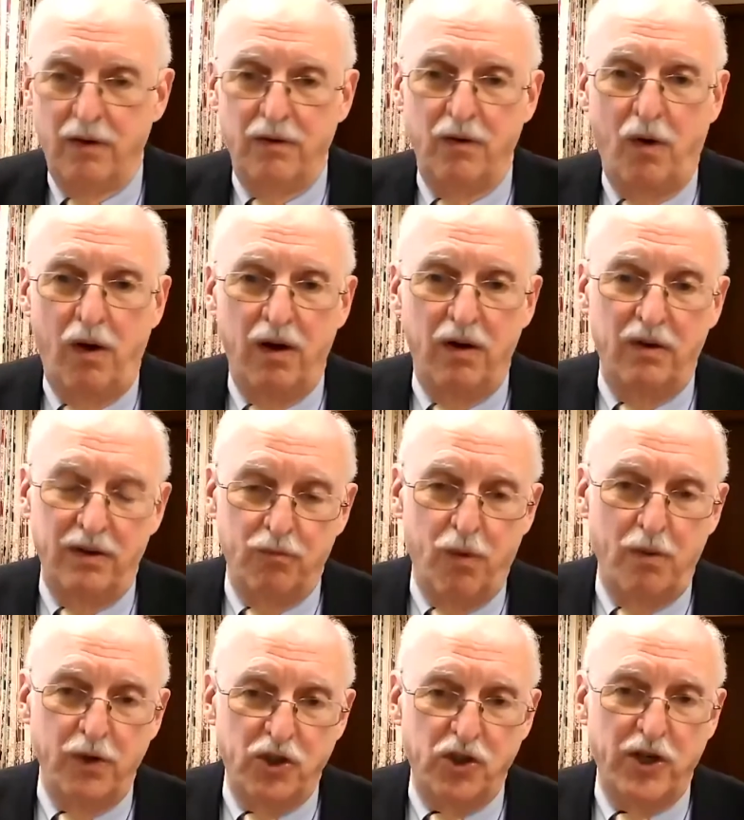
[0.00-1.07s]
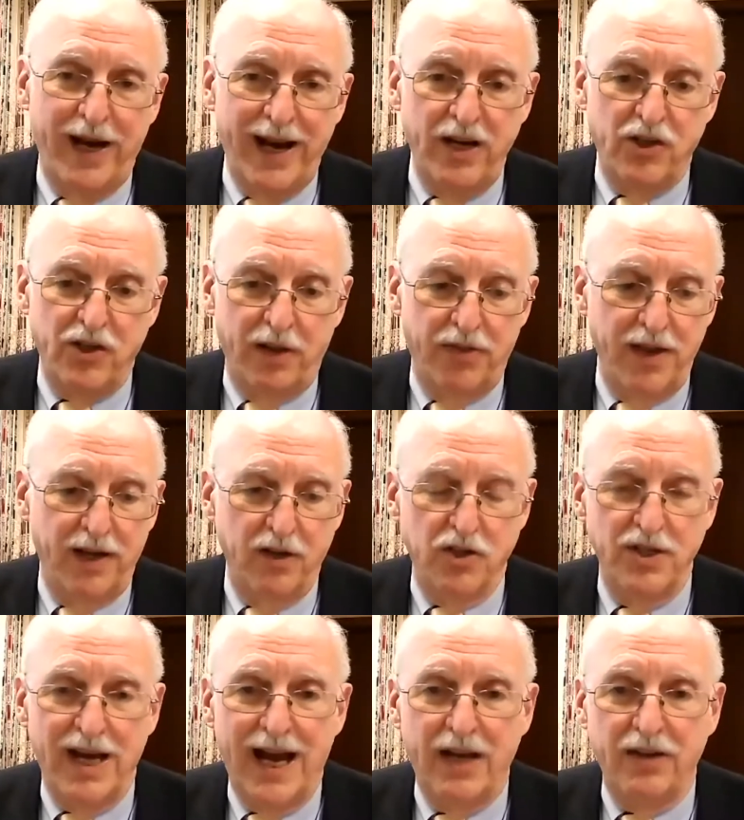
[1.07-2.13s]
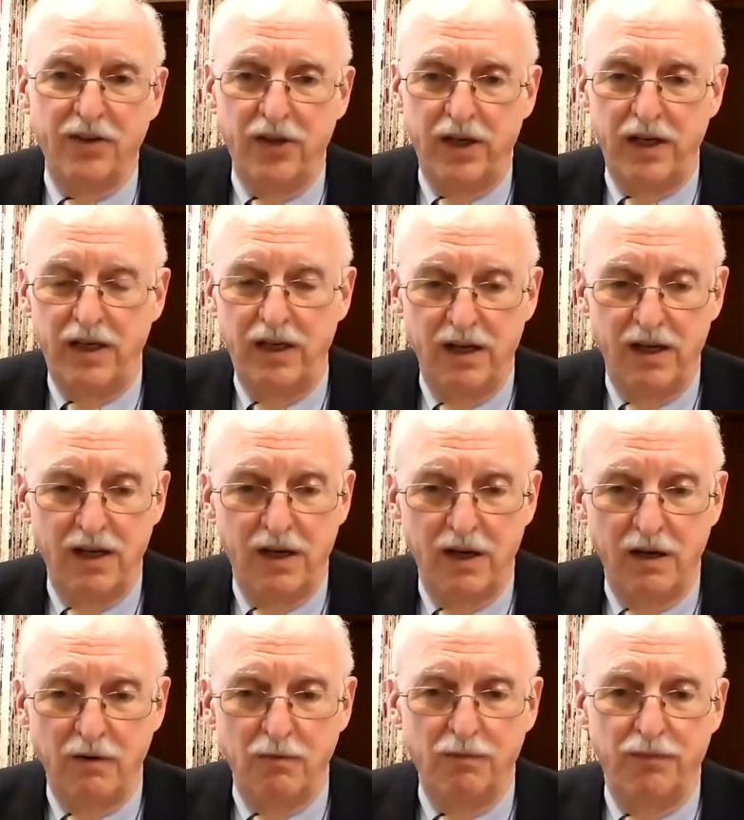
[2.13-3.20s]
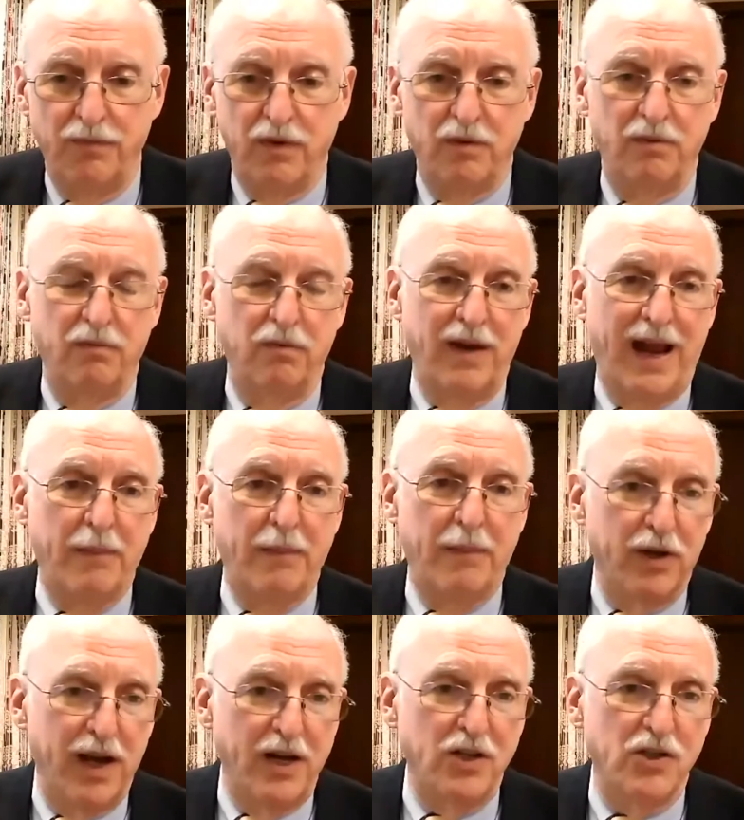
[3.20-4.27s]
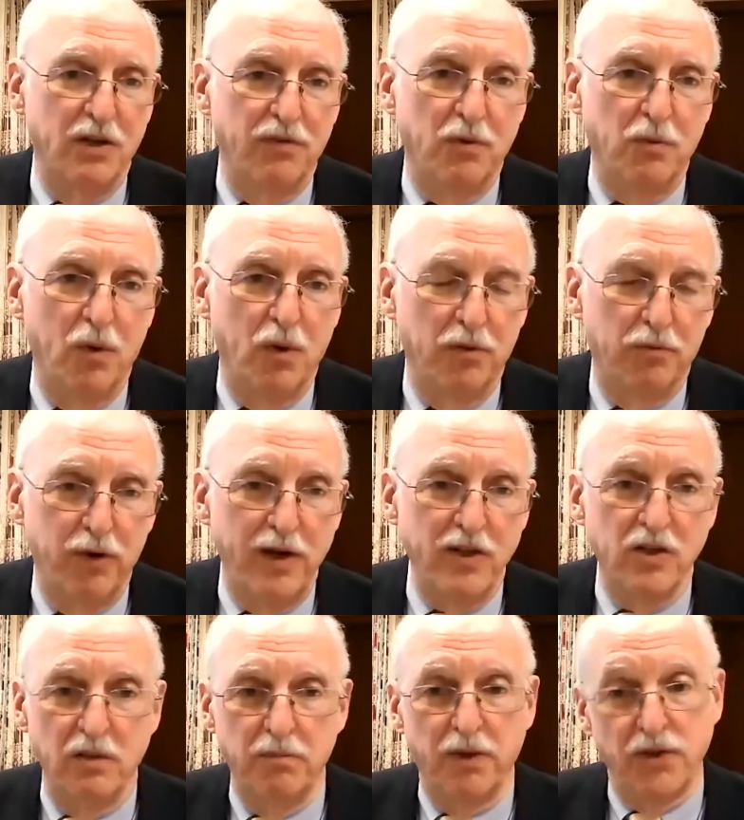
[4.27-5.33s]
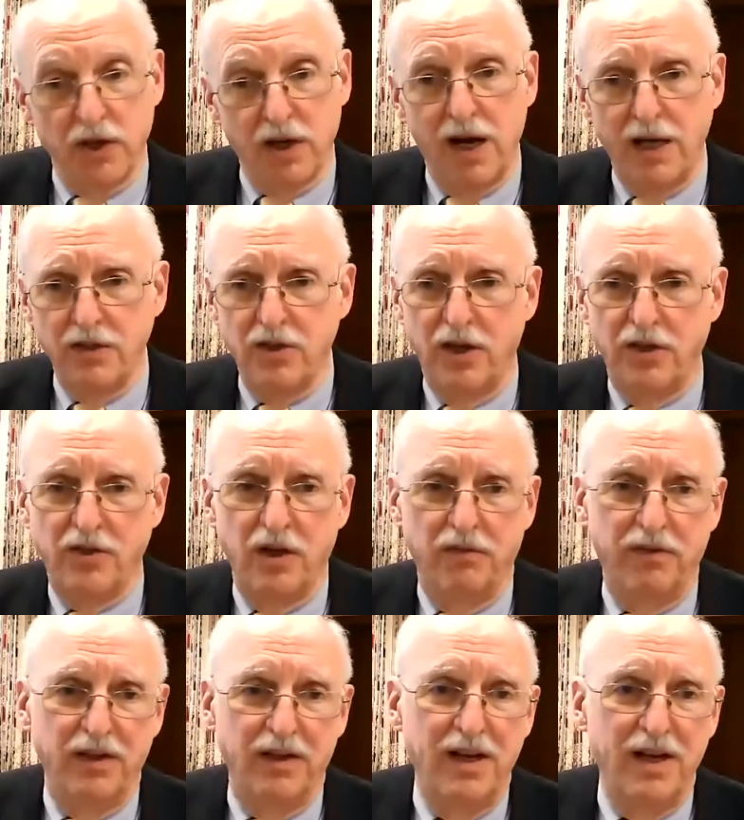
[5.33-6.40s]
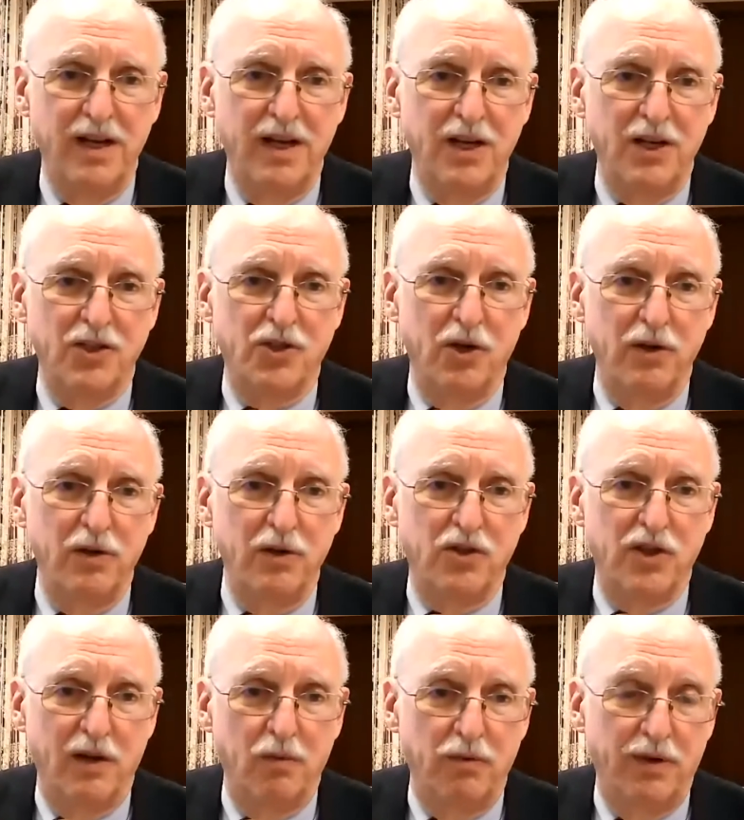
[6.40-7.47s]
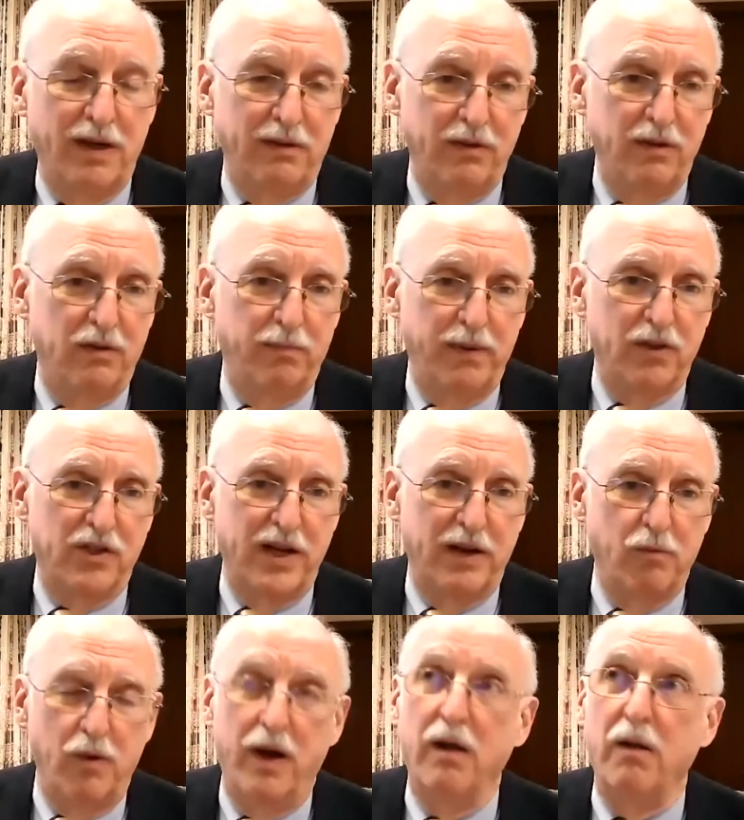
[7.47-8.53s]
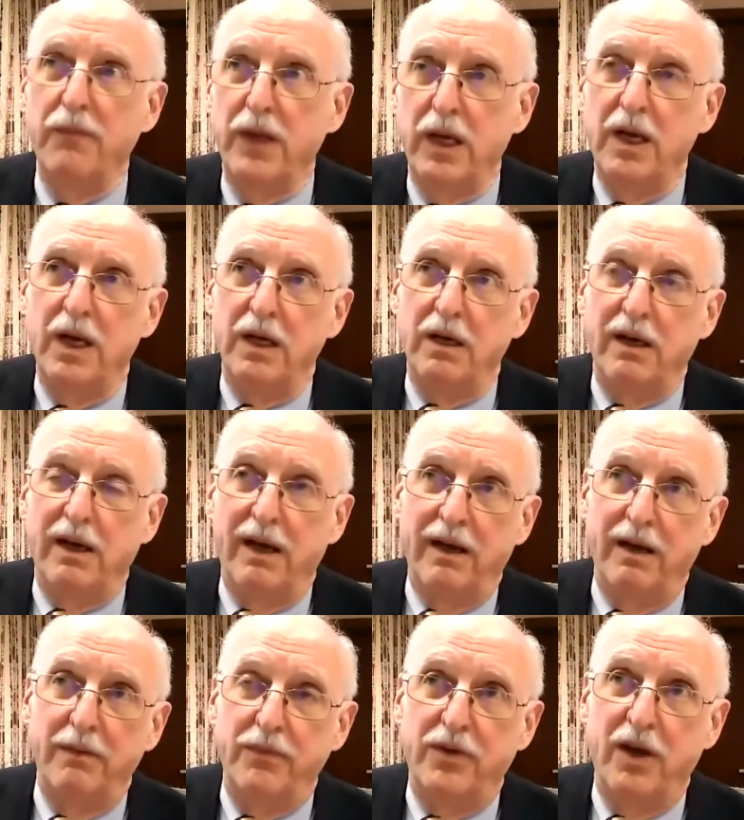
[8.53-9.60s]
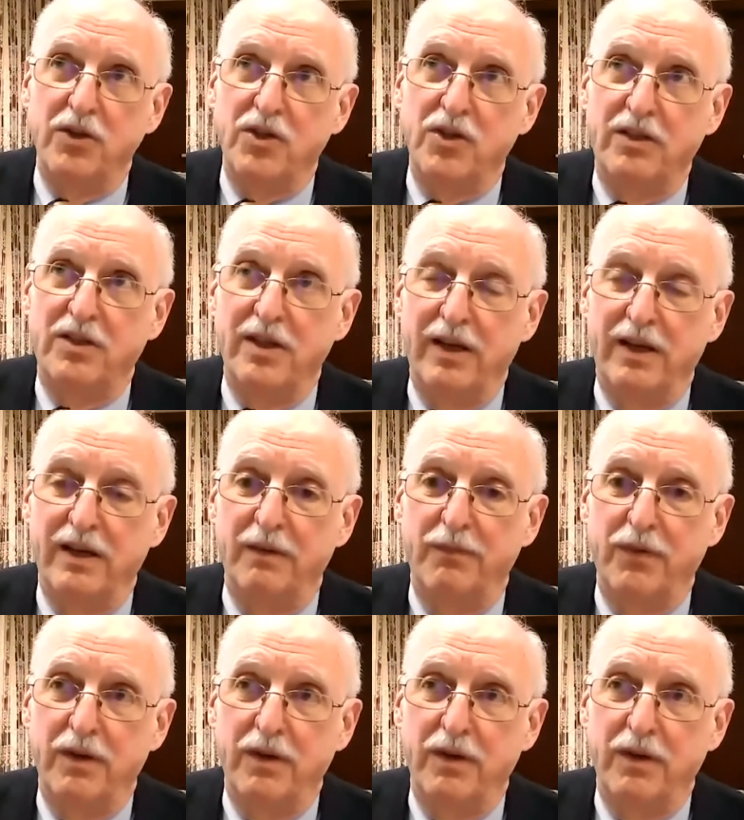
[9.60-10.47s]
what would change, I think, is not the application of the rule of reason, but the content of it. So you'd be saying, well, is it, I